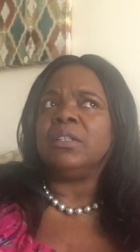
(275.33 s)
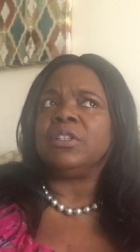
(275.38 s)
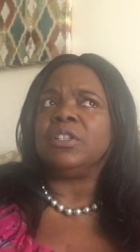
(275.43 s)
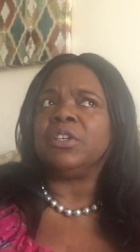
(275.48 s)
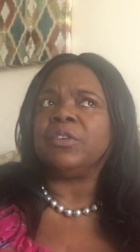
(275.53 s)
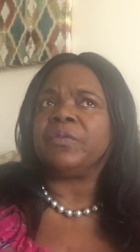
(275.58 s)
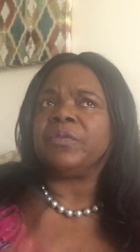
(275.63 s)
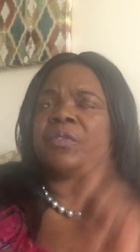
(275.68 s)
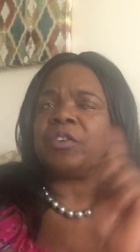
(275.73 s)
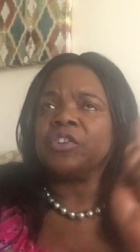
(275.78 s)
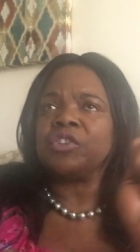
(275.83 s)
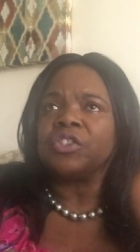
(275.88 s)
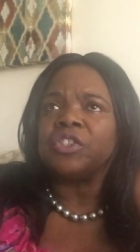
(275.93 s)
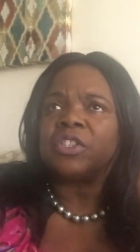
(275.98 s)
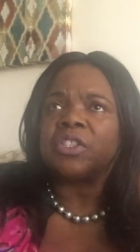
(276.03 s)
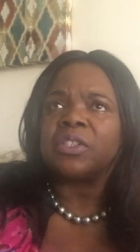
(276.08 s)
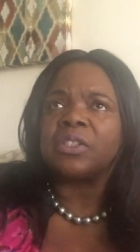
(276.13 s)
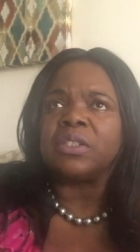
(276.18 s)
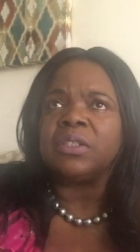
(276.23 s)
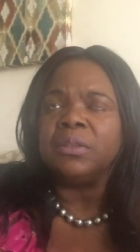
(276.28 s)
the
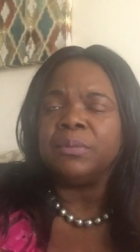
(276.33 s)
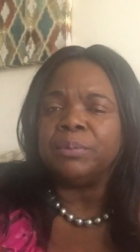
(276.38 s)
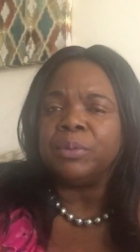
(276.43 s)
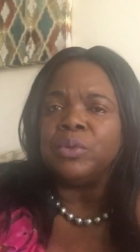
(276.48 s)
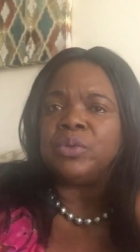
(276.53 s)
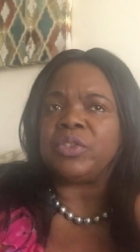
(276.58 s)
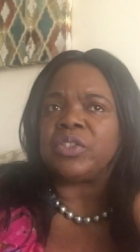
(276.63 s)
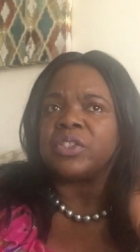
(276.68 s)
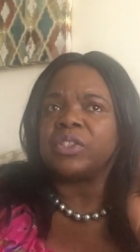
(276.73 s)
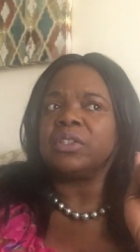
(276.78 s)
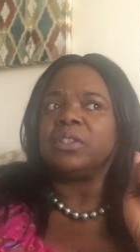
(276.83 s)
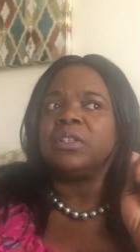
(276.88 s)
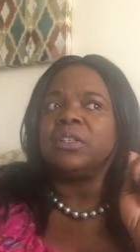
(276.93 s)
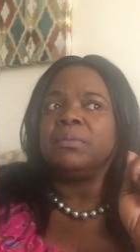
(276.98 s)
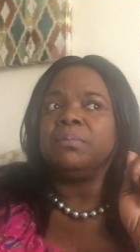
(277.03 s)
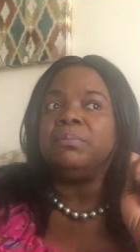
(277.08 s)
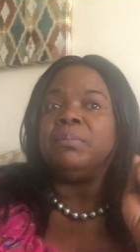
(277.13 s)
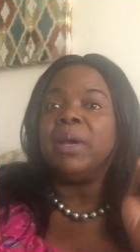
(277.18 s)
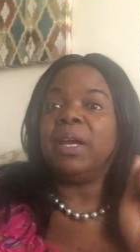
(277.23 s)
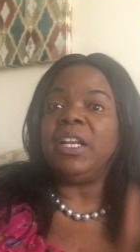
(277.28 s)
first booster
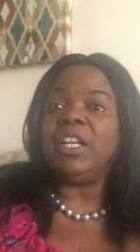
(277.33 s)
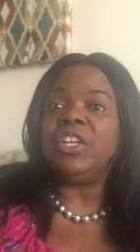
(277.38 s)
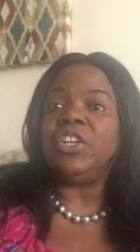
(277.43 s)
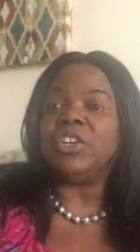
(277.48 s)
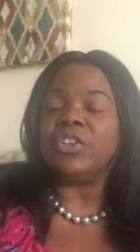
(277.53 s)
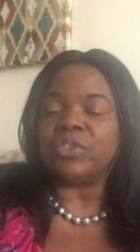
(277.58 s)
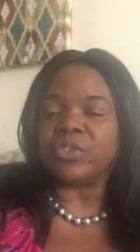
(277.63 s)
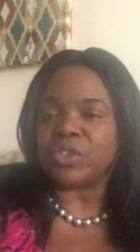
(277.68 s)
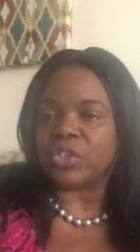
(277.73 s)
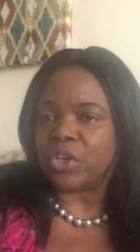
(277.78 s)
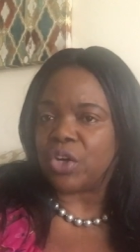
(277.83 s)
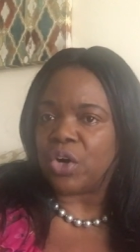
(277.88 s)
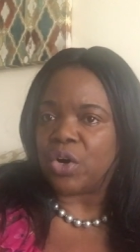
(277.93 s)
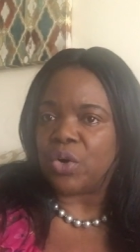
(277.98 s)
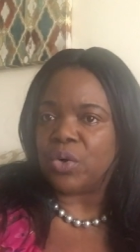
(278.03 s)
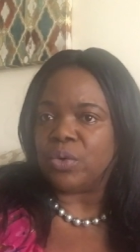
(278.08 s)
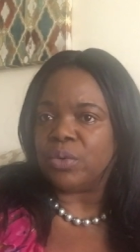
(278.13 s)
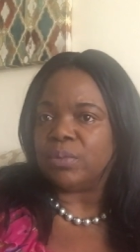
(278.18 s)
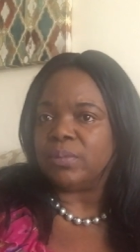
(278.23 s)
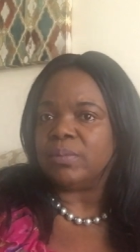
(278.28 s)
many years
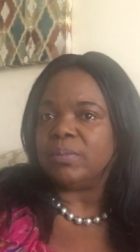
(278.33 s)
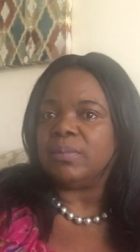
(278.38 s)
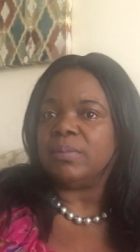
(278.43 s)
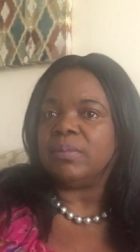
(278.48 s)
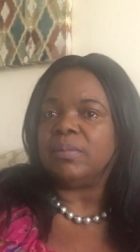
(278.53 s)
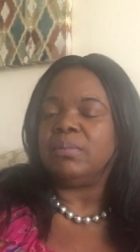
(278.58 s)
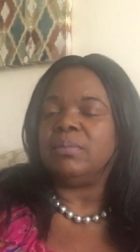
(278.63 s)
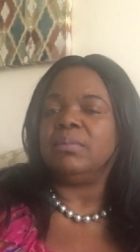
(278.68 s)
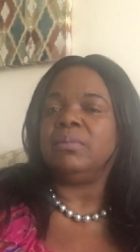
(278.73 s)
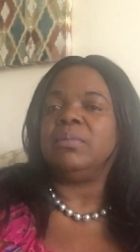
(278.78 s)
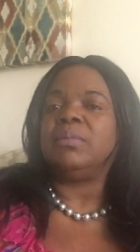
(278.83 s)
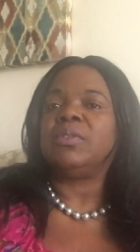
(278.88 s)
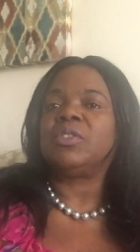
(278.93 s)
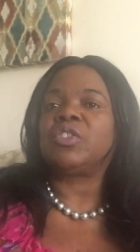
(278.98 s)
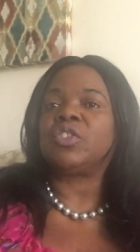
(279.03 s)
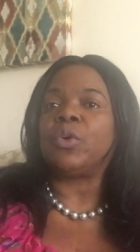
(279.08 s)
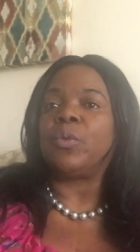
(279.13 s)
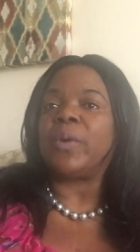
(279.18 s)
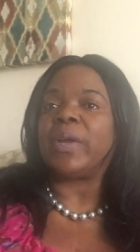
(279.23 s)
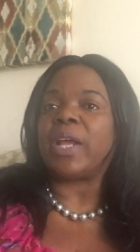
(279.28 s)
ago.
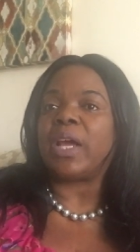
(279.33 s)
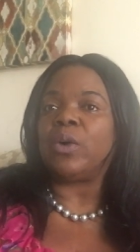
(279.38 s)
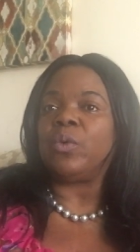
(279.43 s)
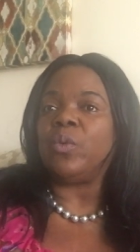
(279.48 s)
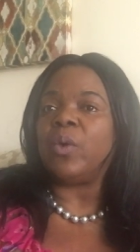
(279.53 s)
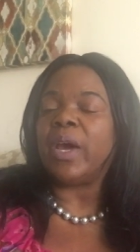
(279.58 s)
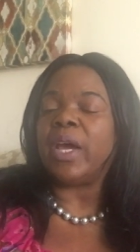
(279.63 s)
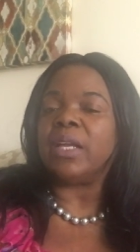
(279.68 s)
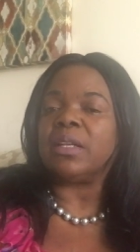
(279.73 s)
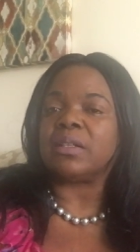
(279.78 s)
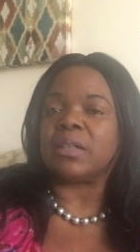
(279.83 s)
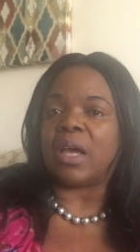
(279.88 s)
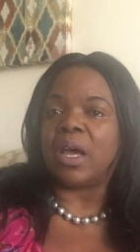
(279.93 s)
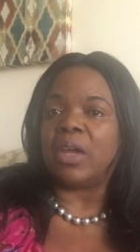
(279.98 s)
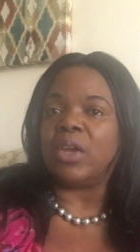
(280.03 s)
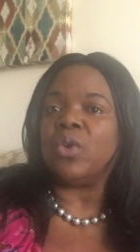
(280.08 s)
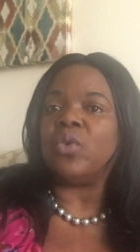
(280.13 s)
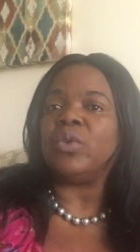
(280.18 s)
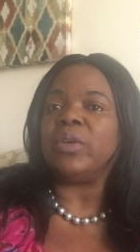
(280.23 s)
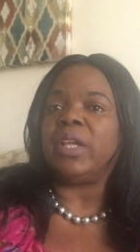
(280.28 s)
So when I went,
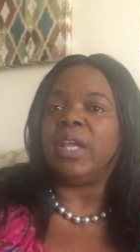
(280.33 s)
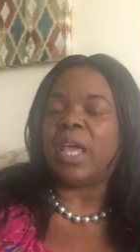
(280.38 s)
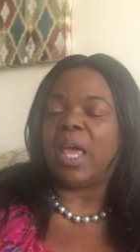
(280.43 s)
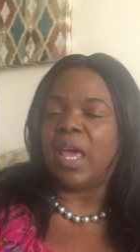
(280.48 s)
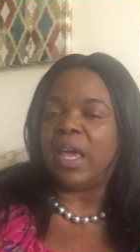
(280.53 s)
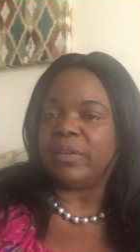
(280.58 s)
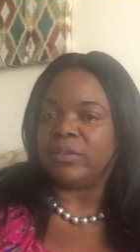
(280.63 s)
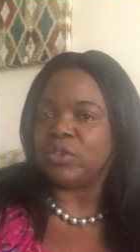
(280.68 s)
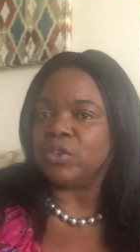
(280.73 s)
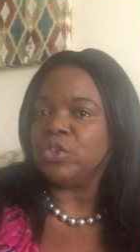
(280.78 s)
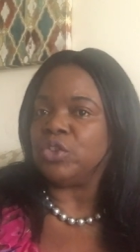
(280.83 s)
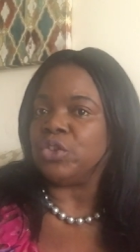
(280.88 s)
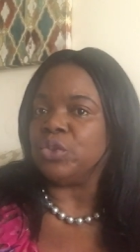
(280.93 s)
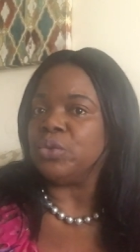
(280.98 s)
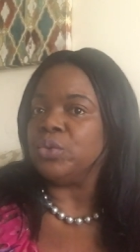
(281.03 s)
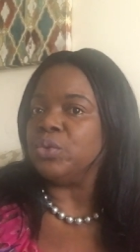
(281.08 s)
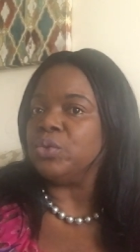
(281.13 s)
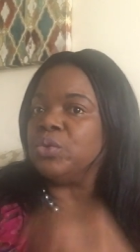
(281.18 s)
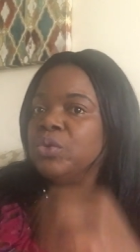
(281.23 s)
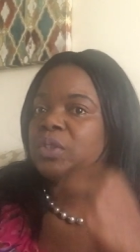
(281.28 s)
I only had to
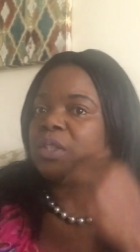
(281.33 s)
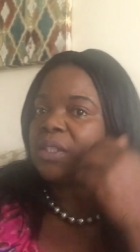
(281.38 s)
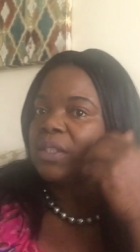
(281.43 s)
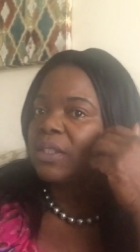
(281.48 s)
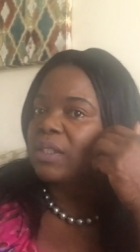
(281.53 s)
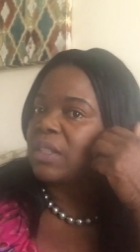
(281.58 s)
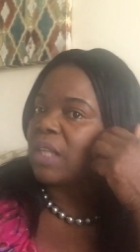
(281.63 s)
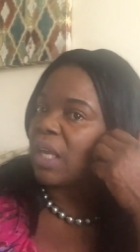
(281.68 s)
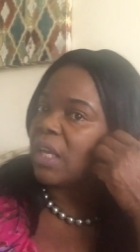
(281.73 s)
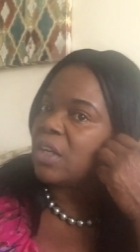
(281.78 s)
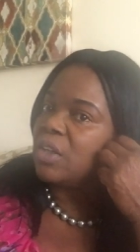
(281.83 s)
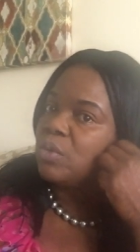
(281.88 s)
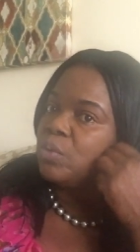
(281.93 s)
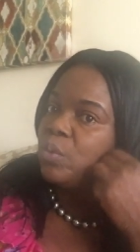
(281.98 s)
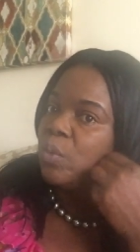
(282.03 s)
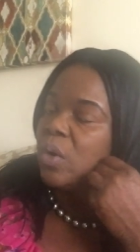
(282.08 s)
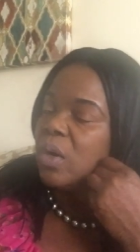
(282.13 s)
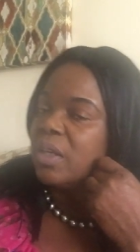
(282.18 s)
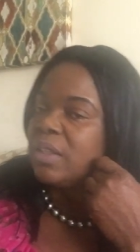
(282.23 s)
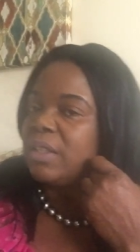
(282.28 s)
do the
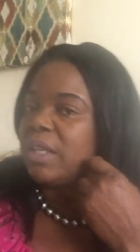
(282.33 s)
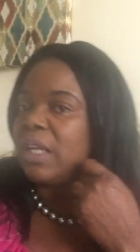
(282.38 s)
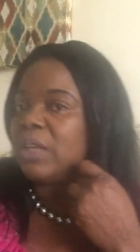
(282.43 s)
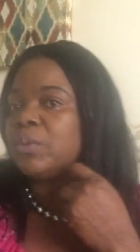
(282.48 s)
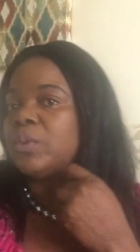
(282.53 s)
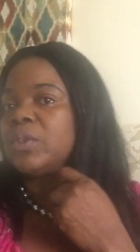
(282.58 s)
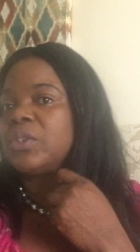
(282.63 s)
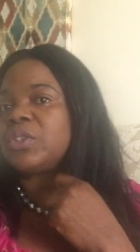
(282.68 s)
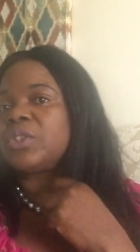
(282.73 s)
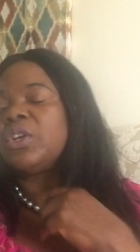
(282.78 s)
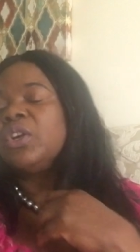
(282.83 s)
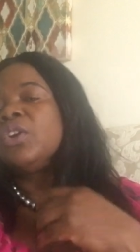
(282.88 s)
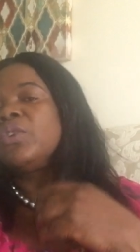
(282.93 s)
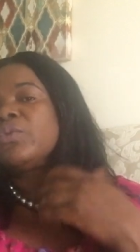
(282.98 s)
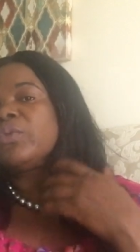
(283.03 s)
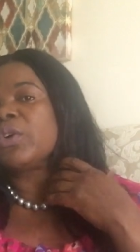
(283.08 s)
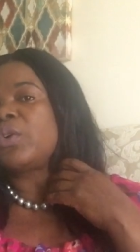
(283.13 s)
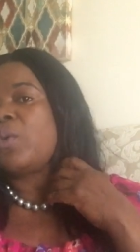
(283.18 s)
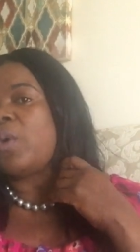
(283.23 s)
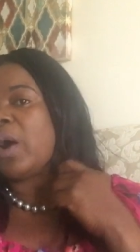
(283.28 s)
second one that was
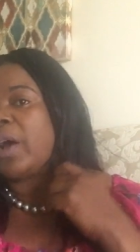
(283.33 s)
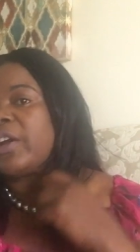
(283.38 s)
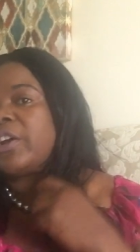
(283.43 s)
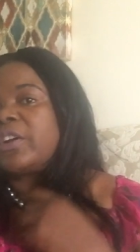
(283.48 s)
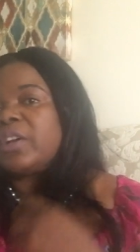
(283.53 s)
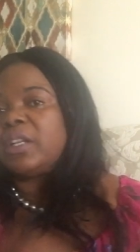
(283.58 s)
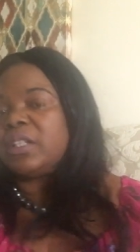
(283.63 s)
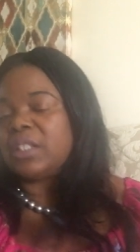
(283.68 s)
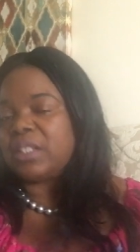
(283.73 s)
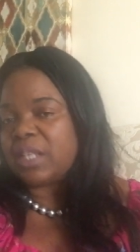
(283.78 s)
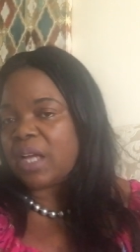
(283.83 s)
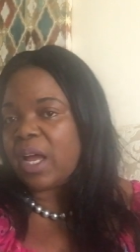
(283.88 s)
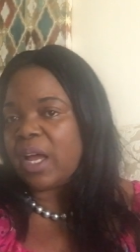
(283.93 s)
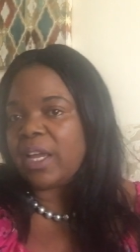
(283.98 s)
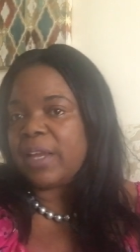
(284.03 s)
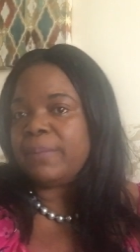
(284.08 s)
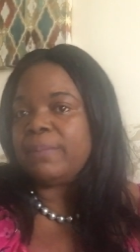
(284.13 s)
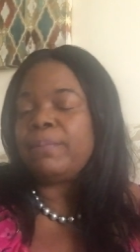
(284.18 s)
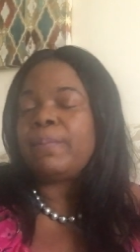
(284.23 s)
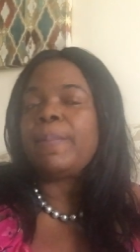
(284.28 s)
required at the
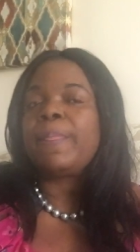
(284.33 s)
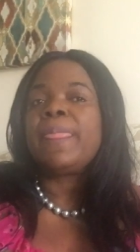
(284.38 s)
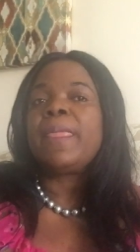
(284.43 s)
time.